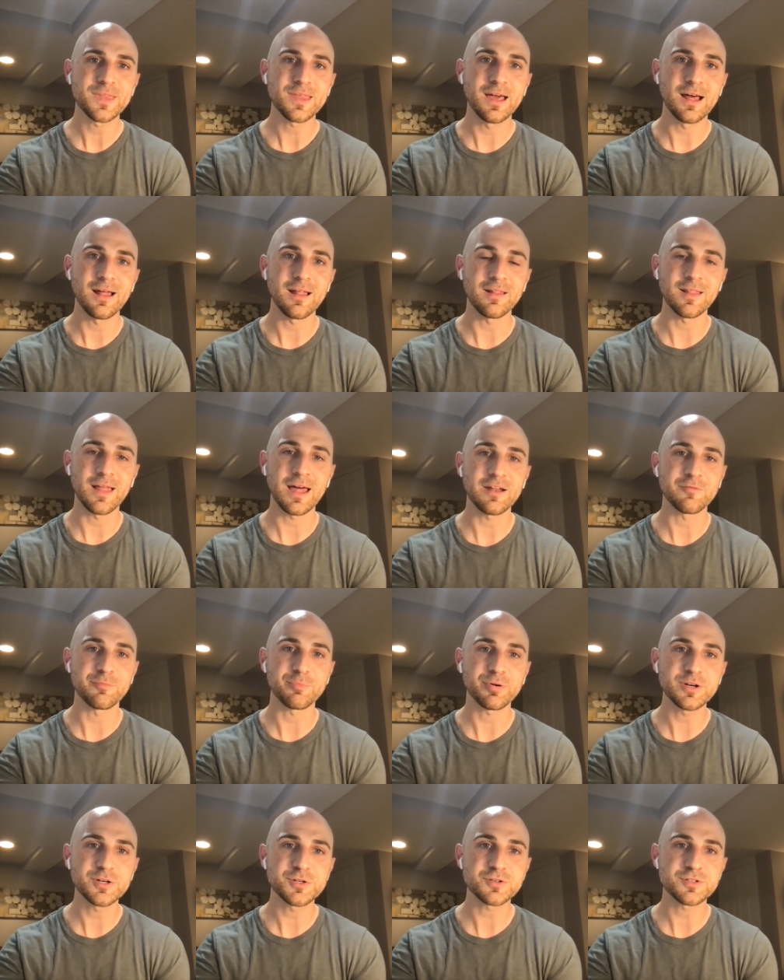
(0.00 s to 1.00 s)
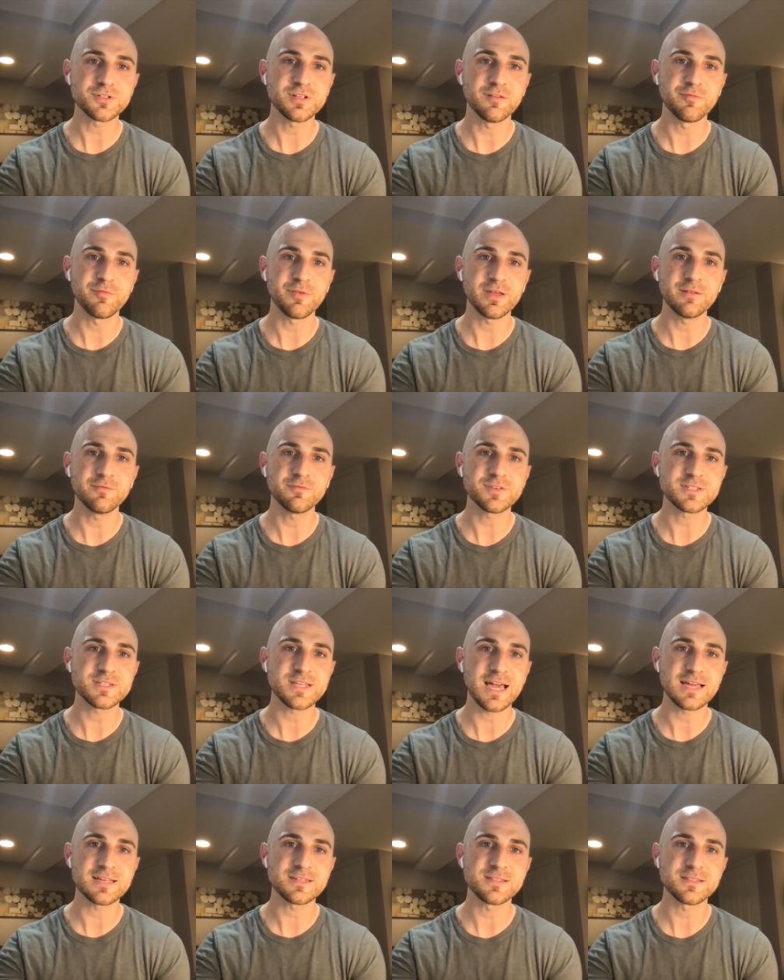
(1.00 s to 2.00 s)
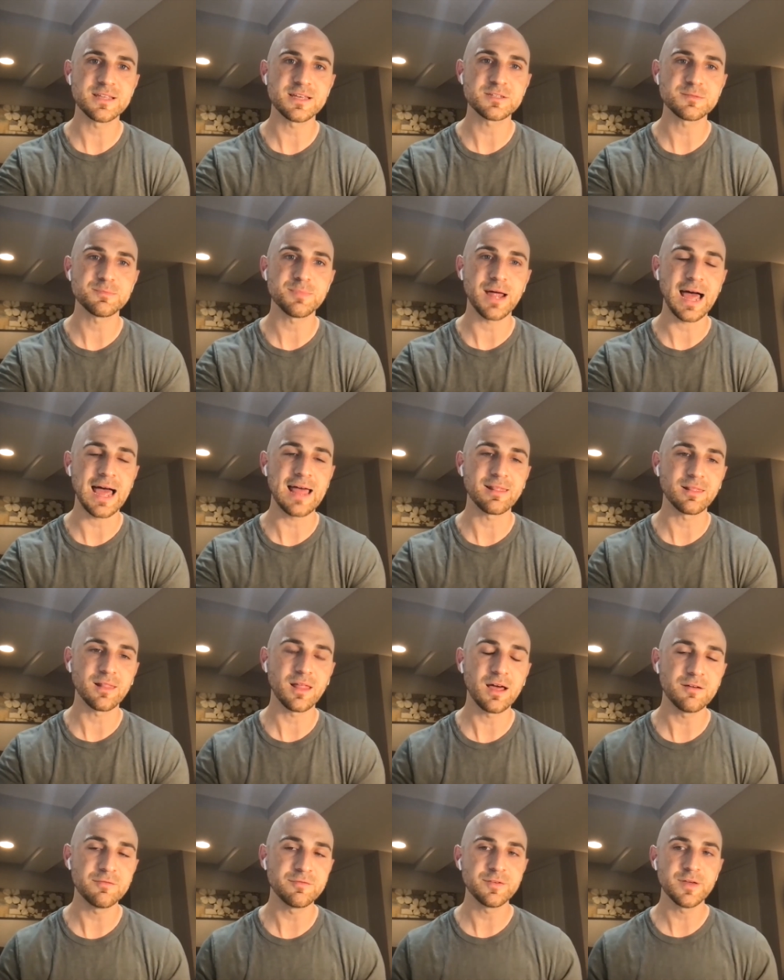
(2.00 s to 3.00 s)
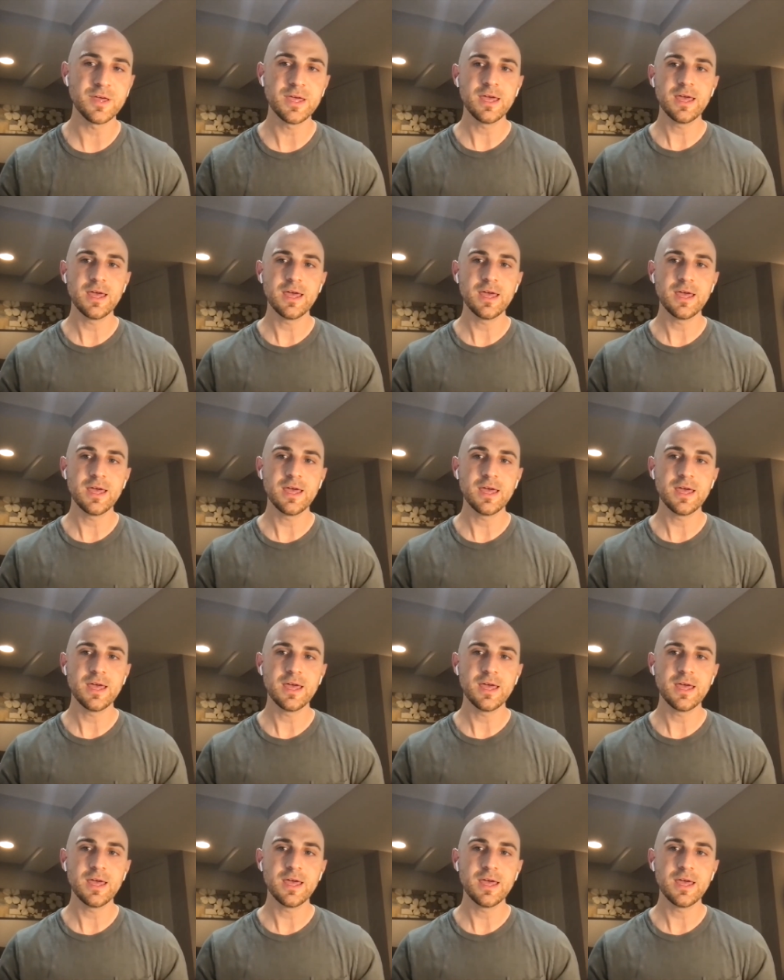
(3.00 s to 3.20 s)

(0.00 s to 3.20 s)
a lot of preachers have emphasized this, but I love